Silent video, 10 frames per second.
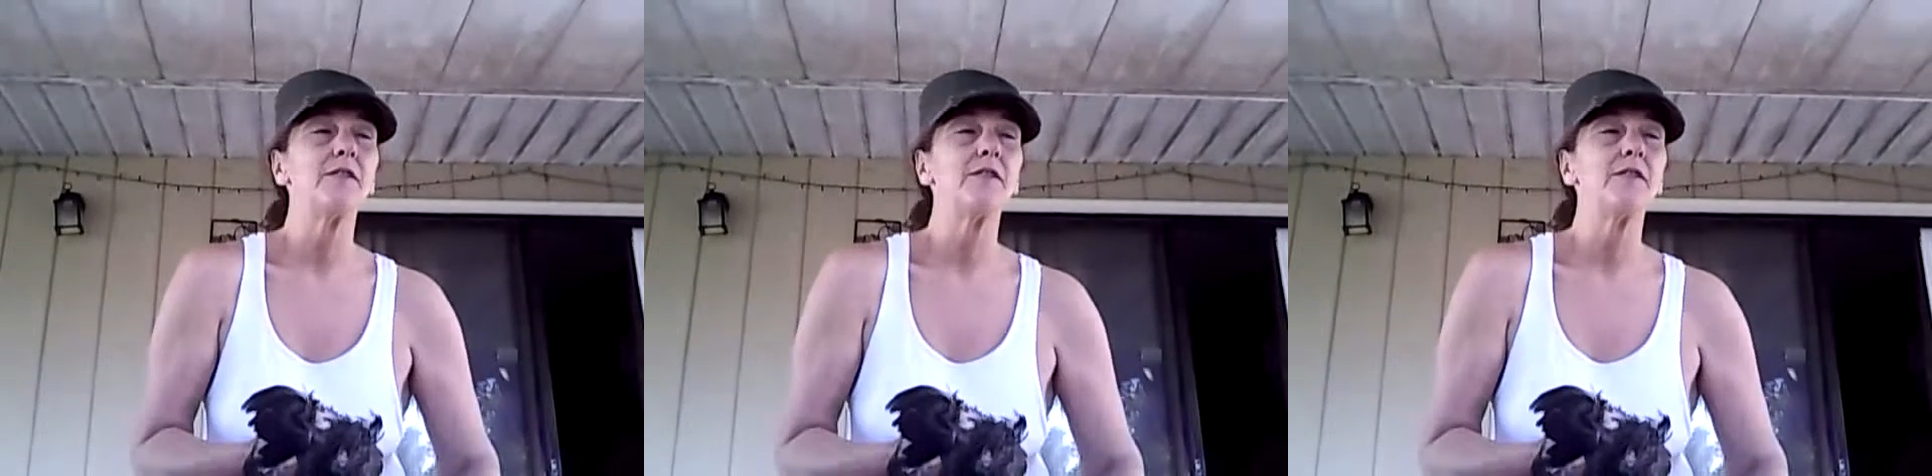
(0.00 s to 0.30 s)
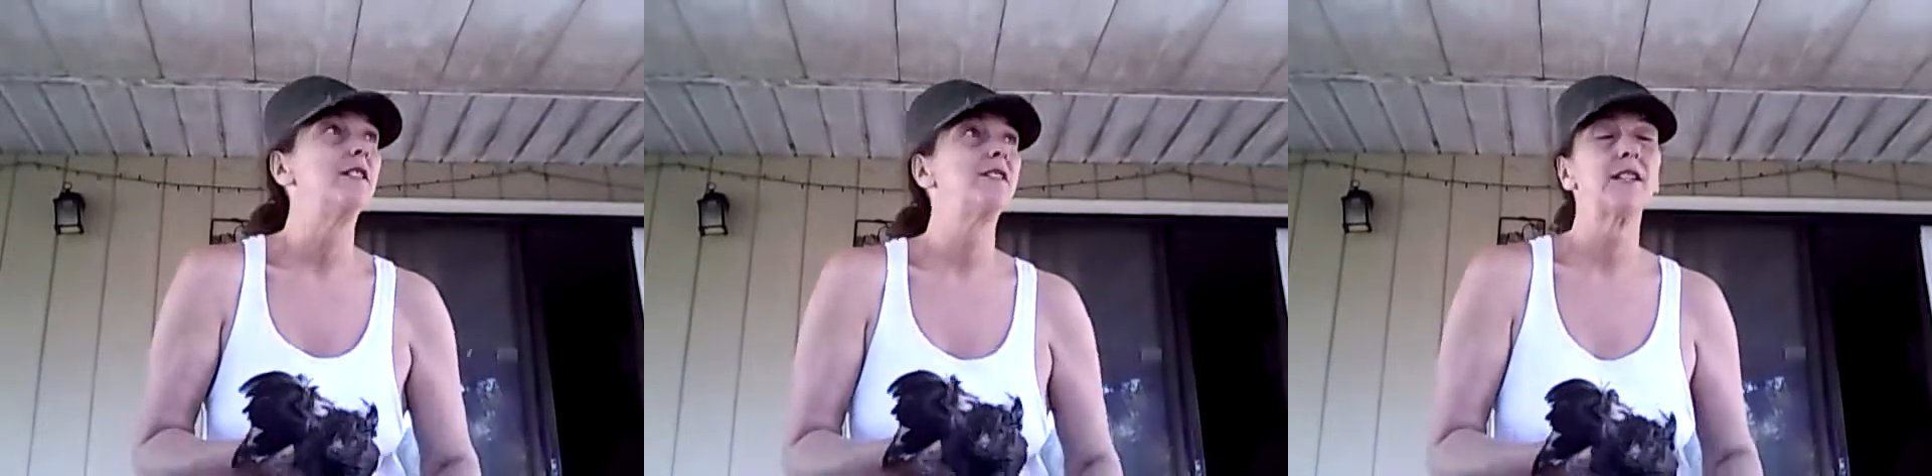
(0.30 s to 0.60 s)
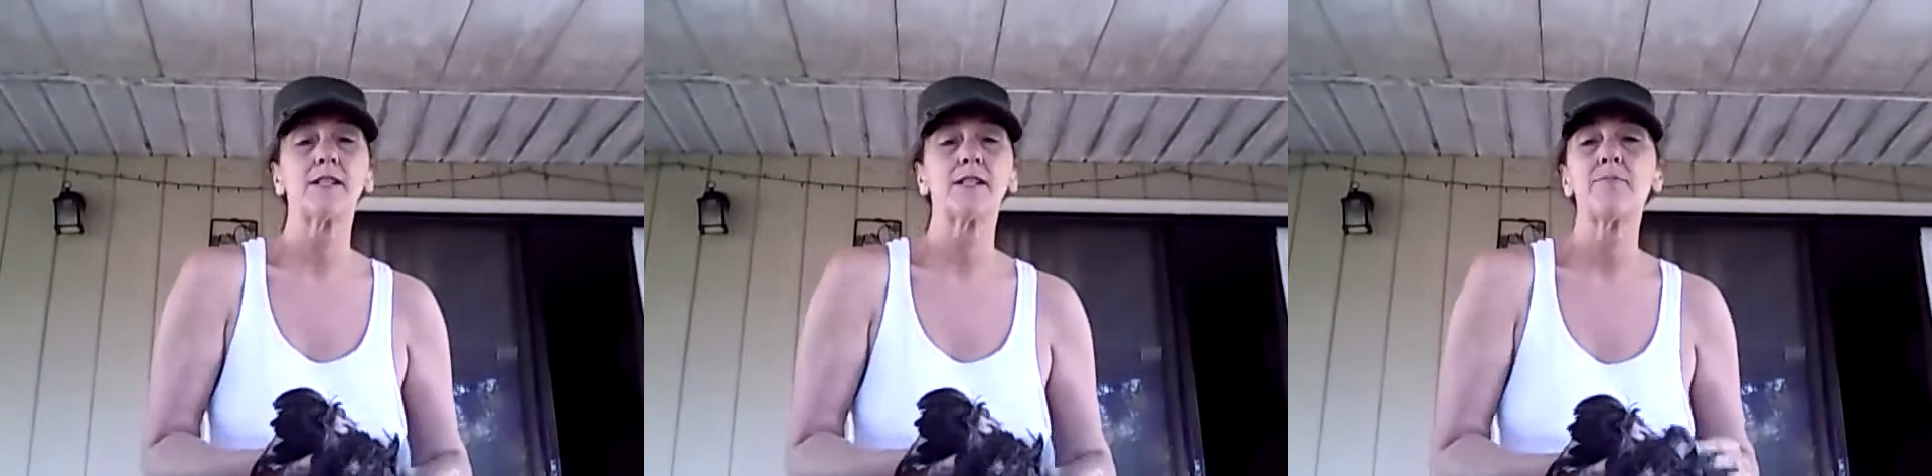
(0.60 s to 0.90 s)
for
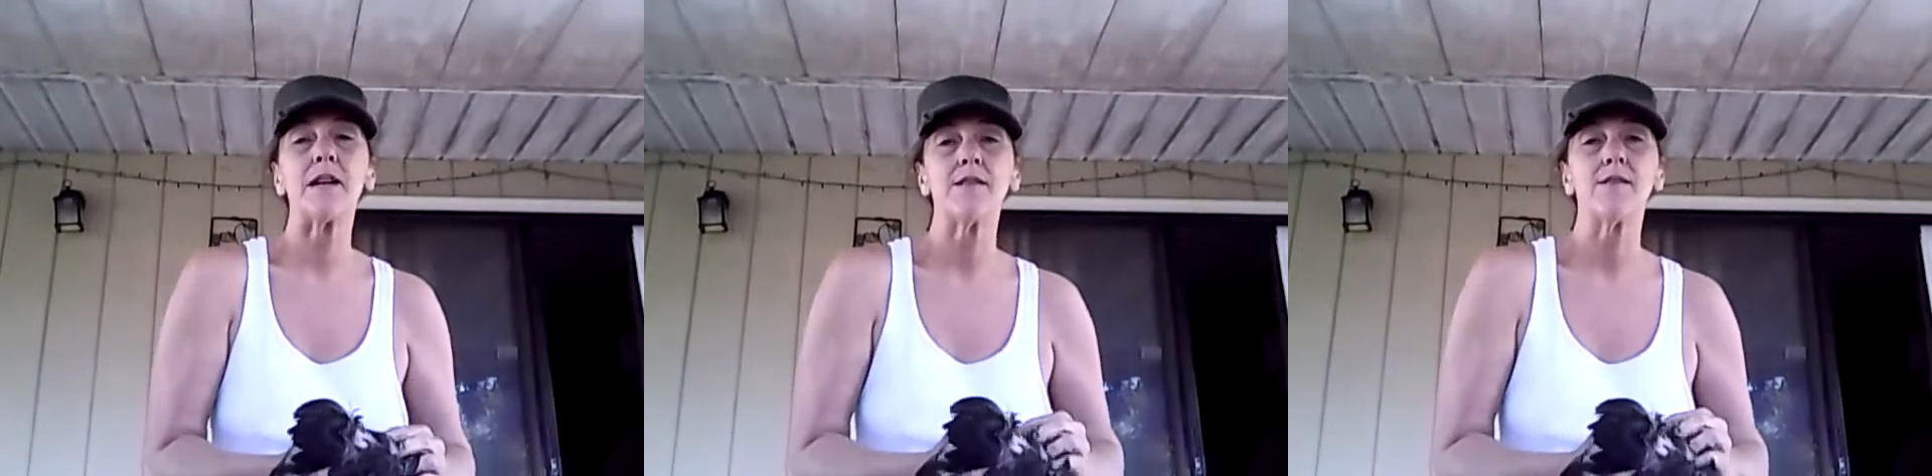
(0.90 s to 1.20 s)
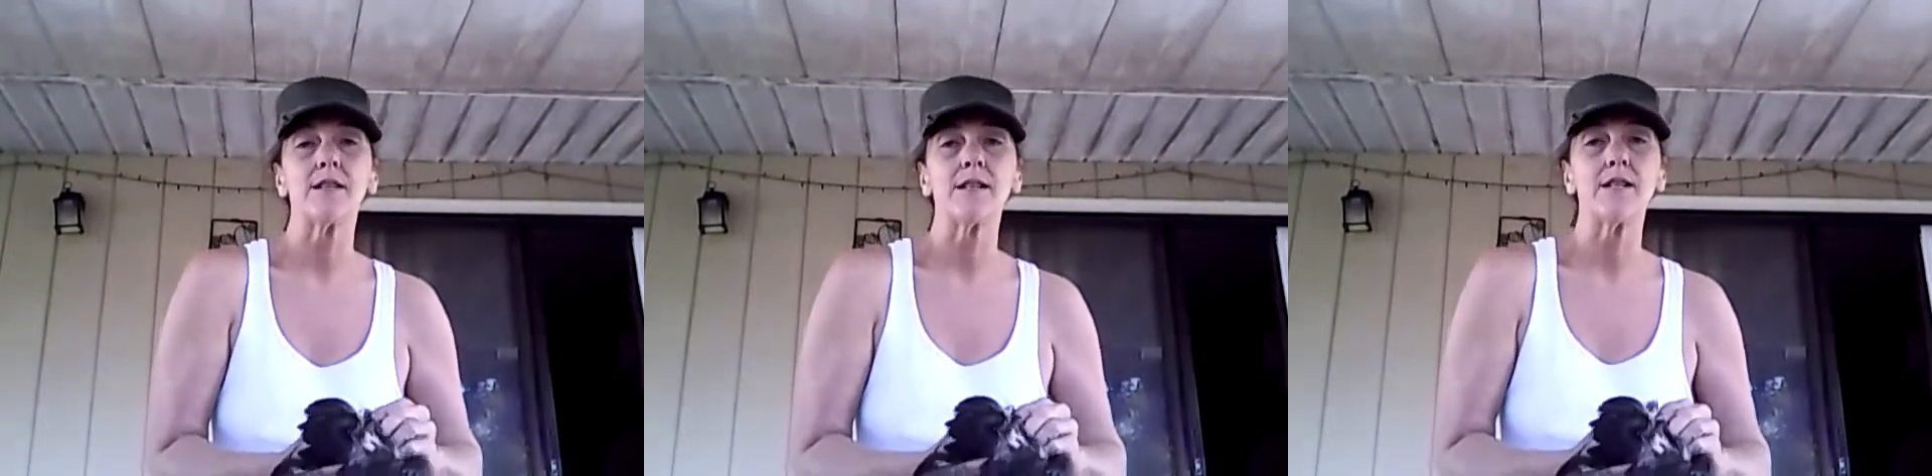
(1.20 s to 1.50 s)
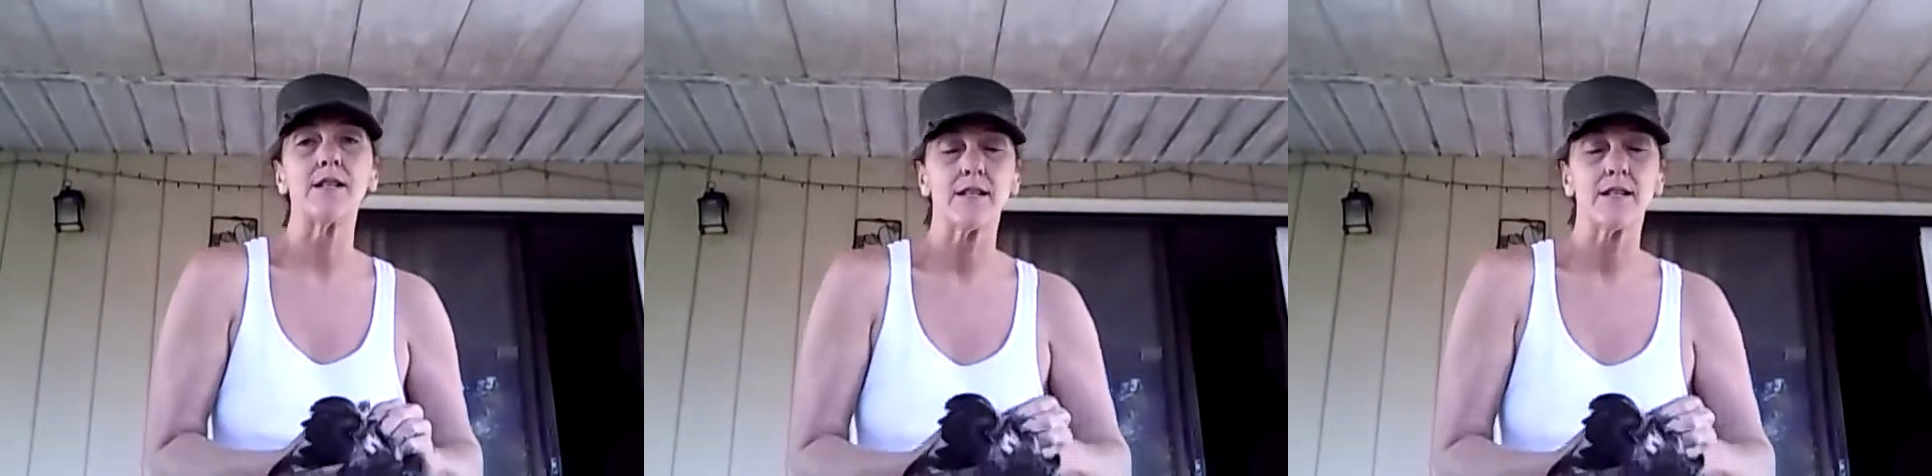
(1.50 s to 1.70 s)
a 6-pound duck.